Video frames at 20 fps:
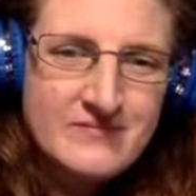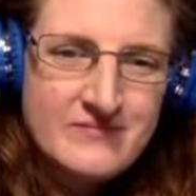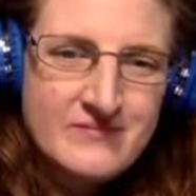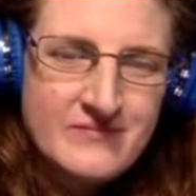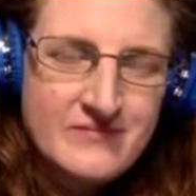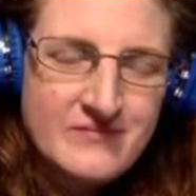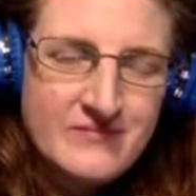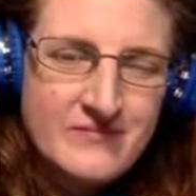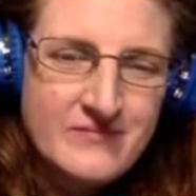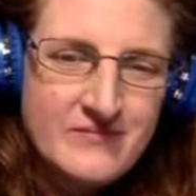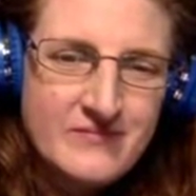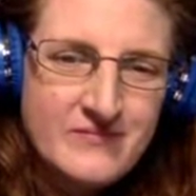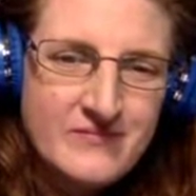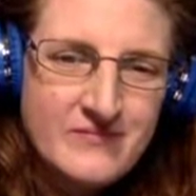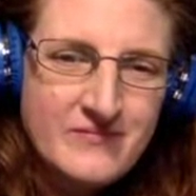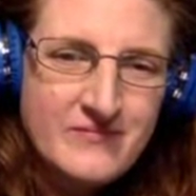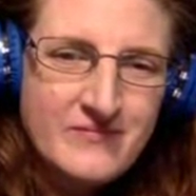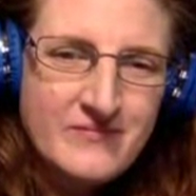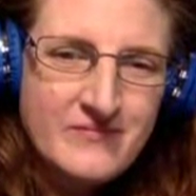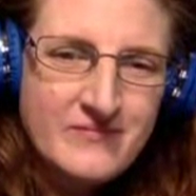
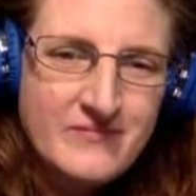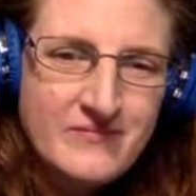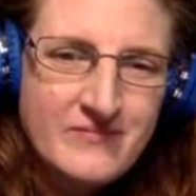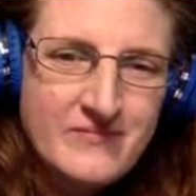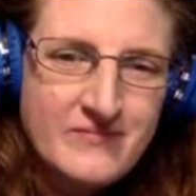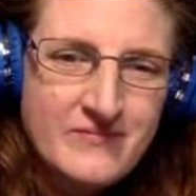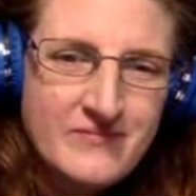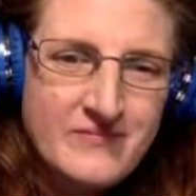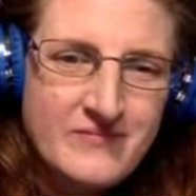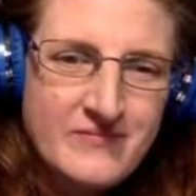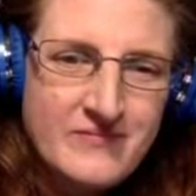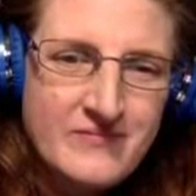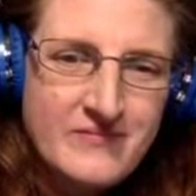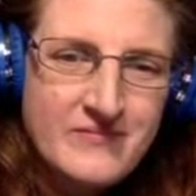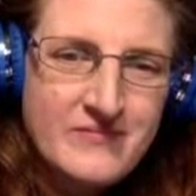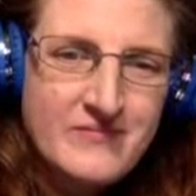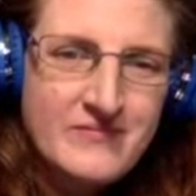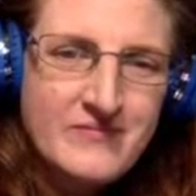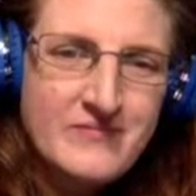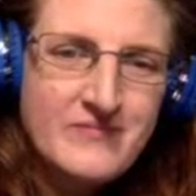
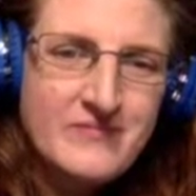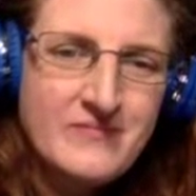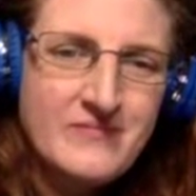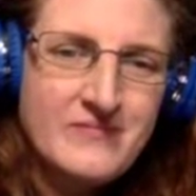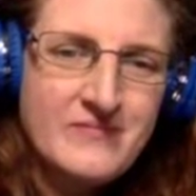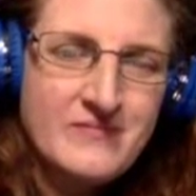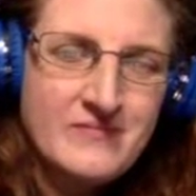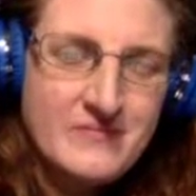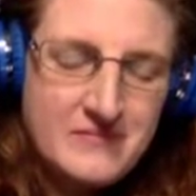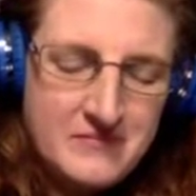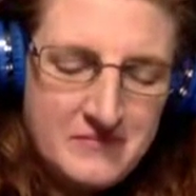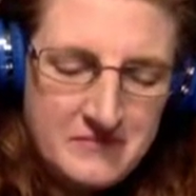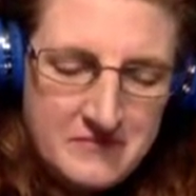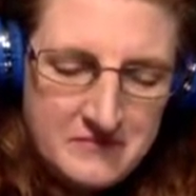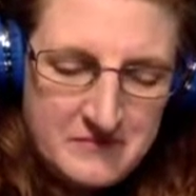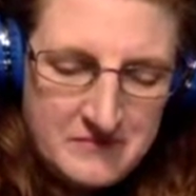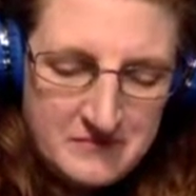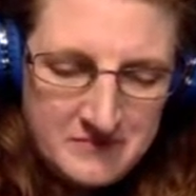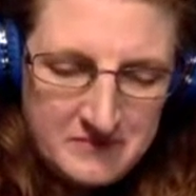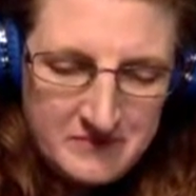
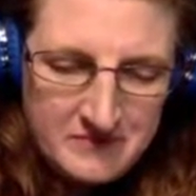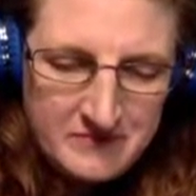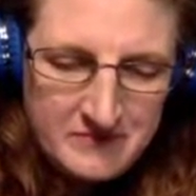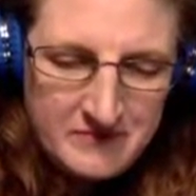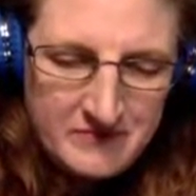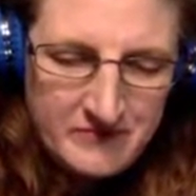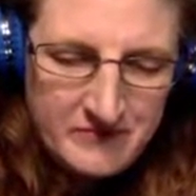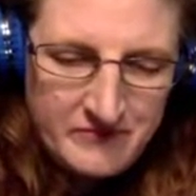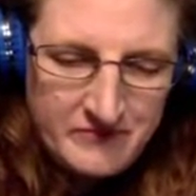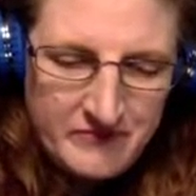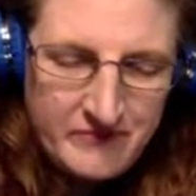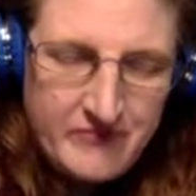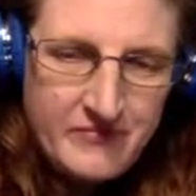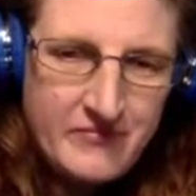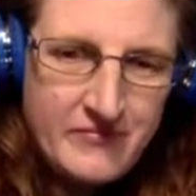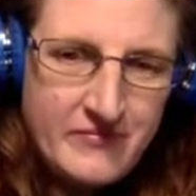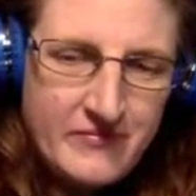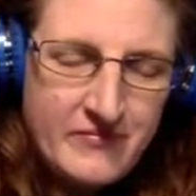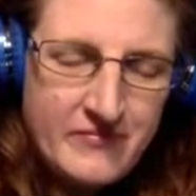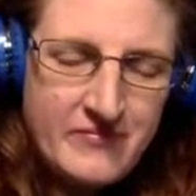
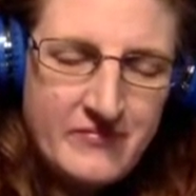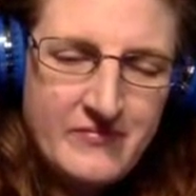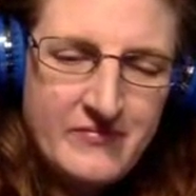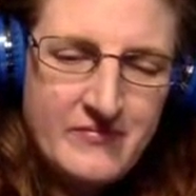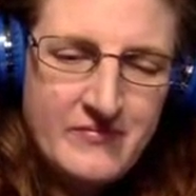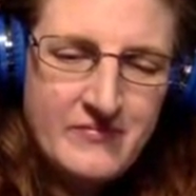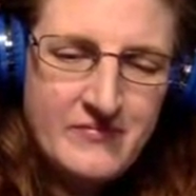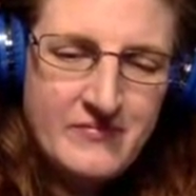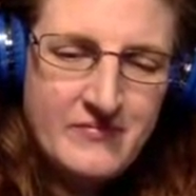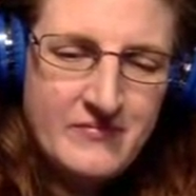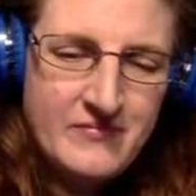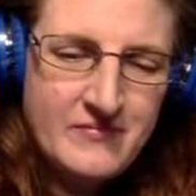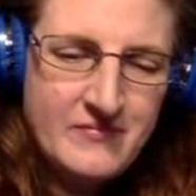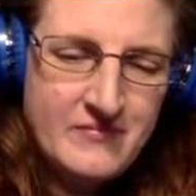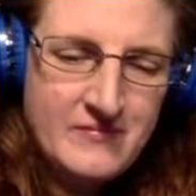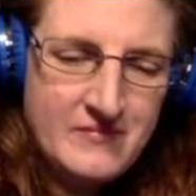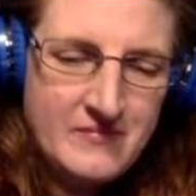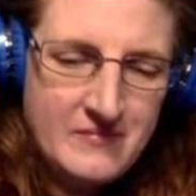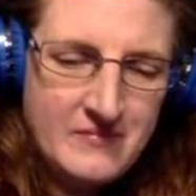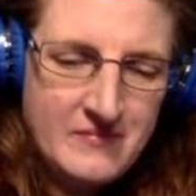
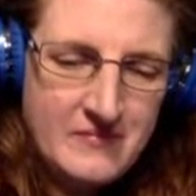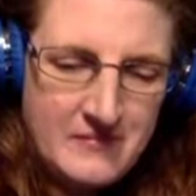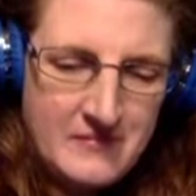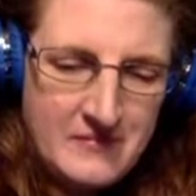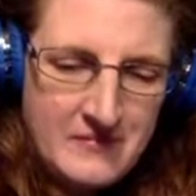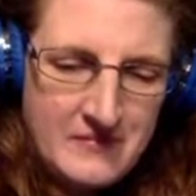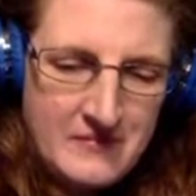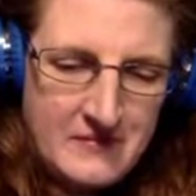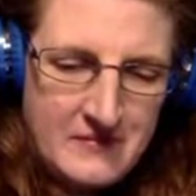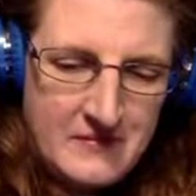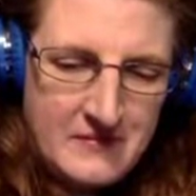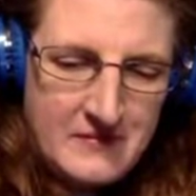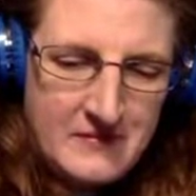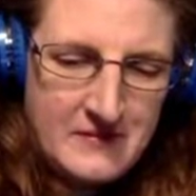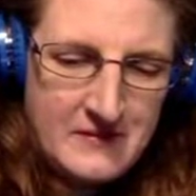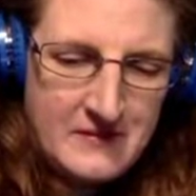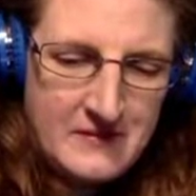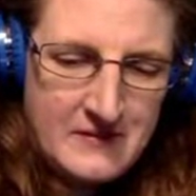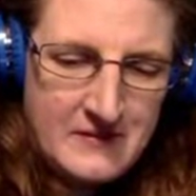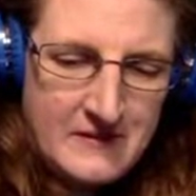
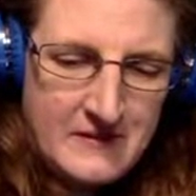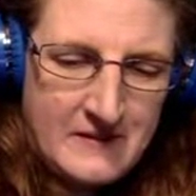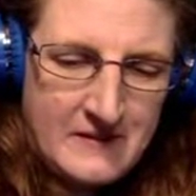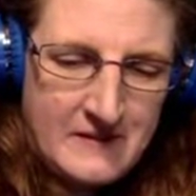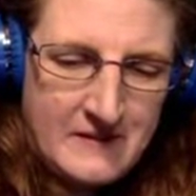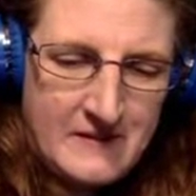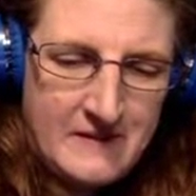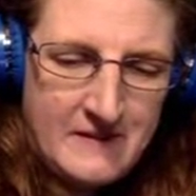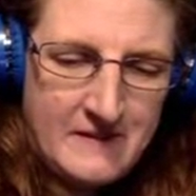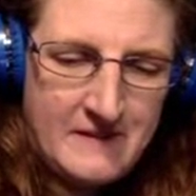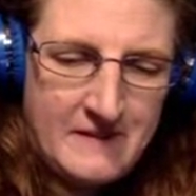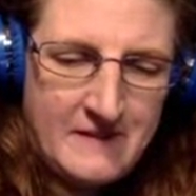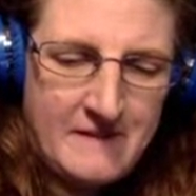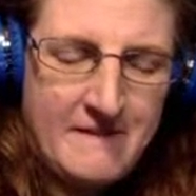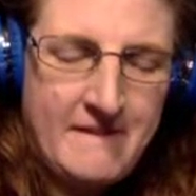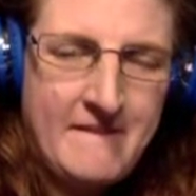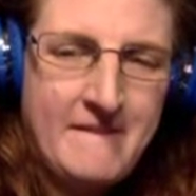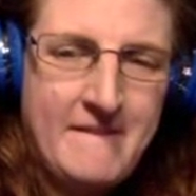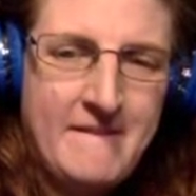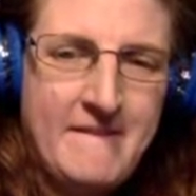
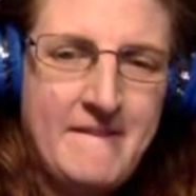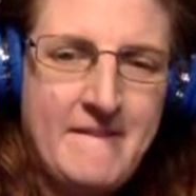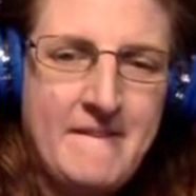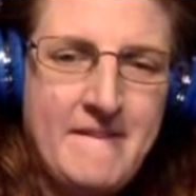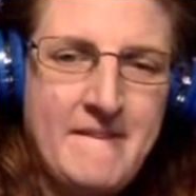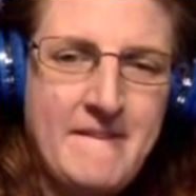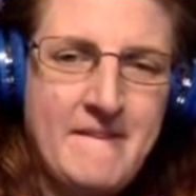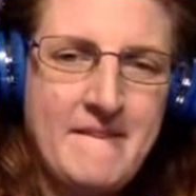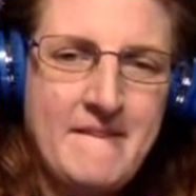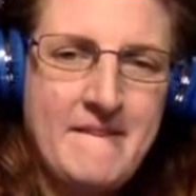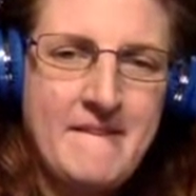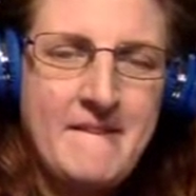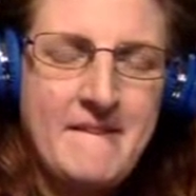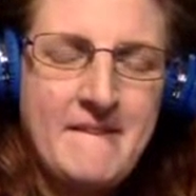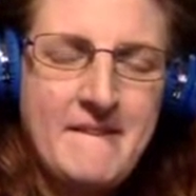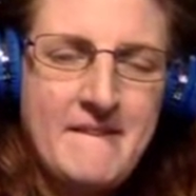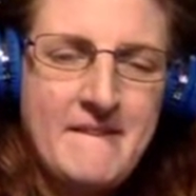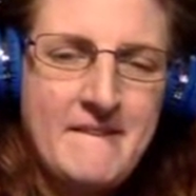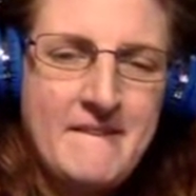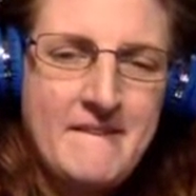This person isn't speaking.